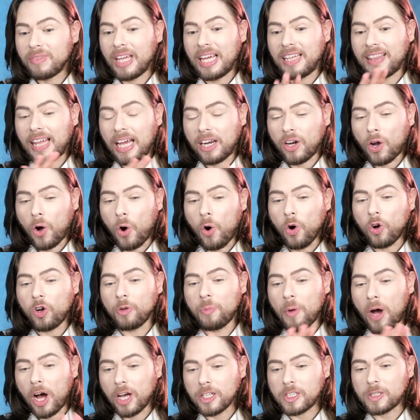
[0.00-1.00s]
that
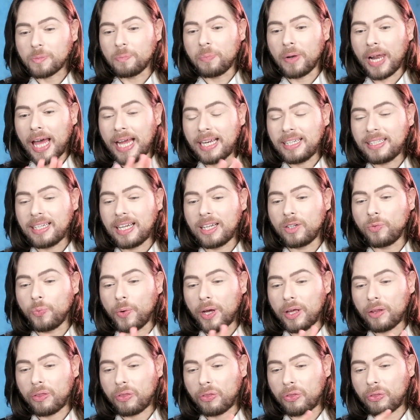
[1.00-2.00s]
oak moss blended
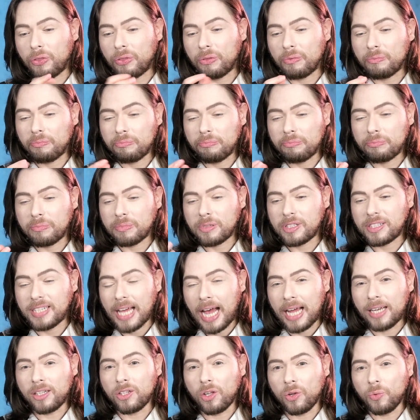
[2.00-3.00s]
with
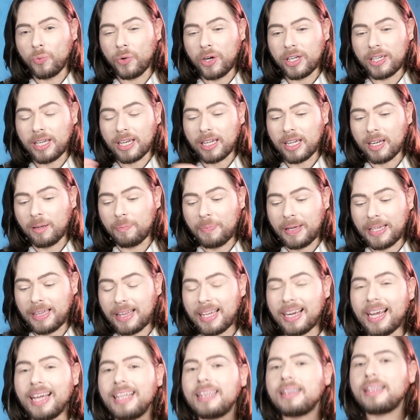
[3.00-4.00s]
sandalwood a little bit.
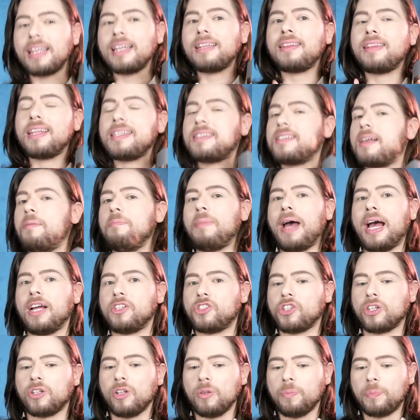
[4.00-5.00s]
It's a
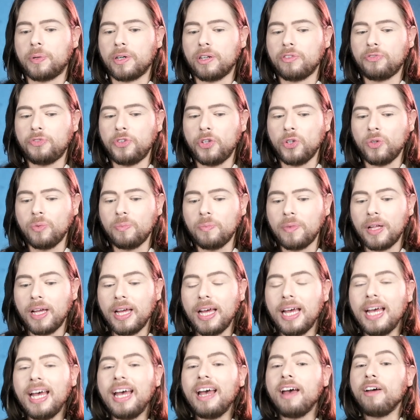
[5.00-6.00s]
magical perfume.
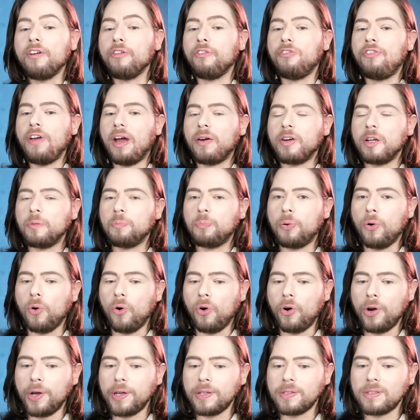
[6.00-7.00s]
Very
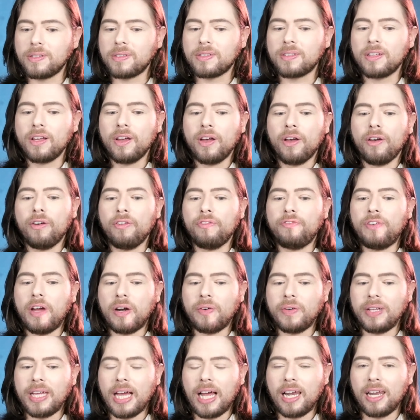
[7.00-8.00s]
poised,
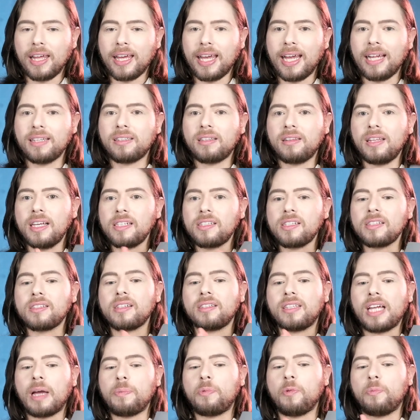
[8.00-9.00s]
very elegant. This is
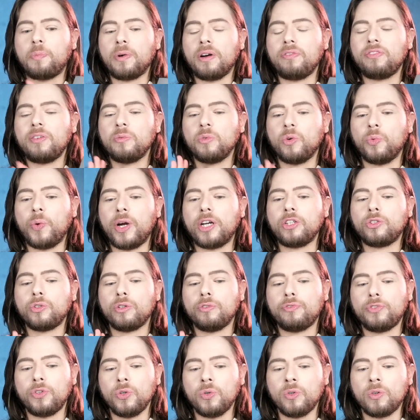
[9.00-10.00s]
the type of perfume you wear to
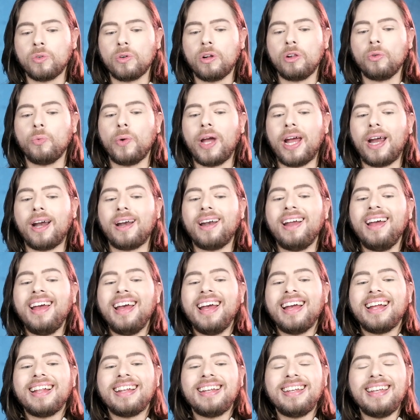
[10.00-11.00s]
a funeral where
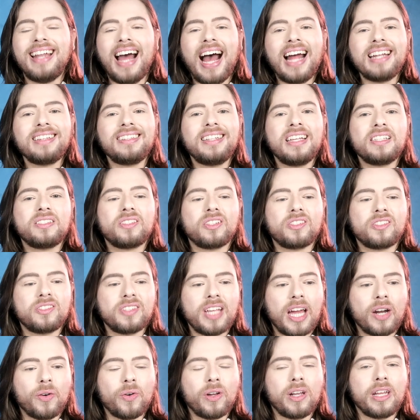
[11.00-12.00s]
not
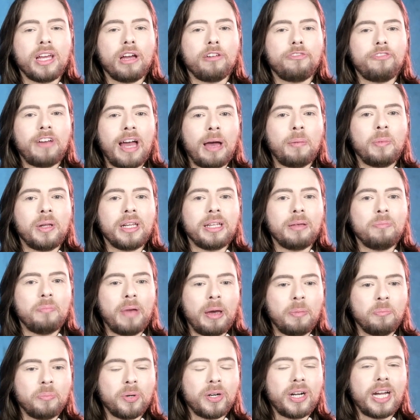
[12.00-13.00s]
necessarily a family
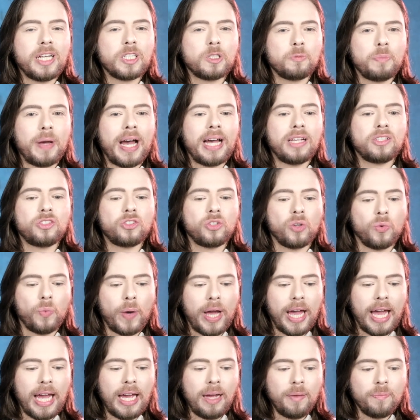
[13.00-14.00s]
member has passed
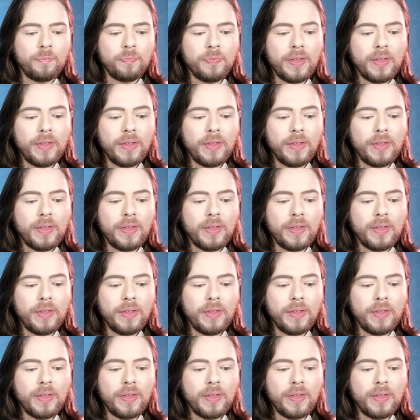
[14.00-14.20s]
away,